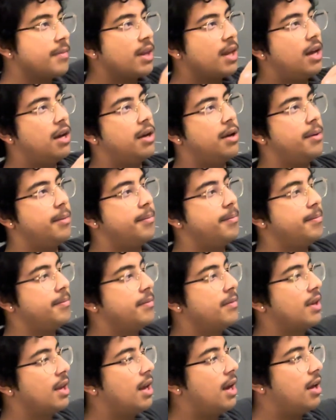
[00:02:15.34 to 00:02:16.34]

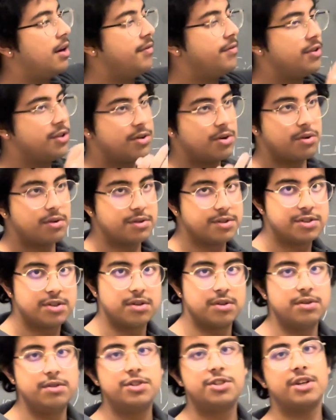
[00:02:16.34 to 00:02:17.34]
out of the total
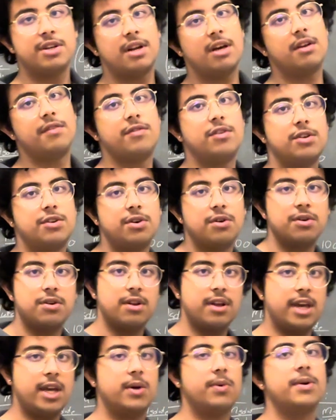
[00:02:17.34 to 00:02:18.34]
solution, out of the total
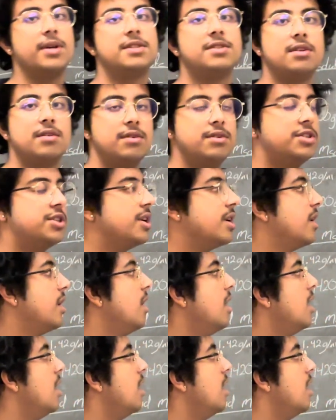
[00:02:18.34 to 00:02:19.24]
aqueous solution,